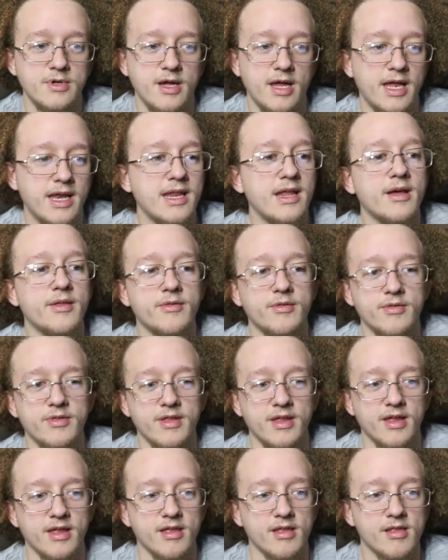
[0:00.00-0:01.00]
any other
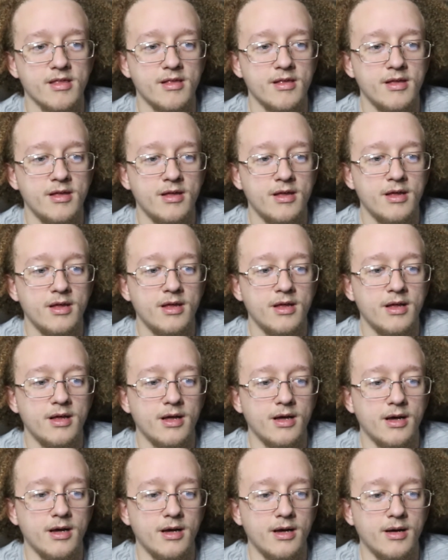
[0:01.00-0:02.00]
things.
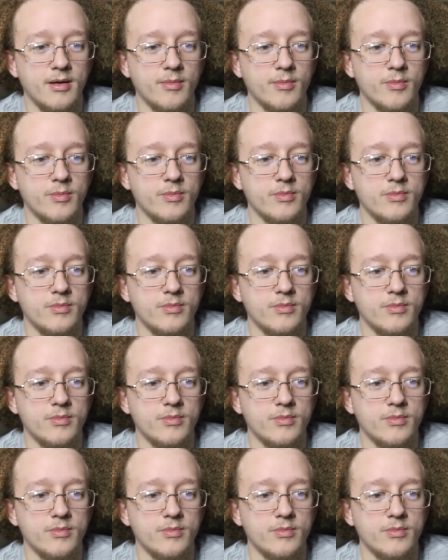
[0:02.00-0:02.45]
You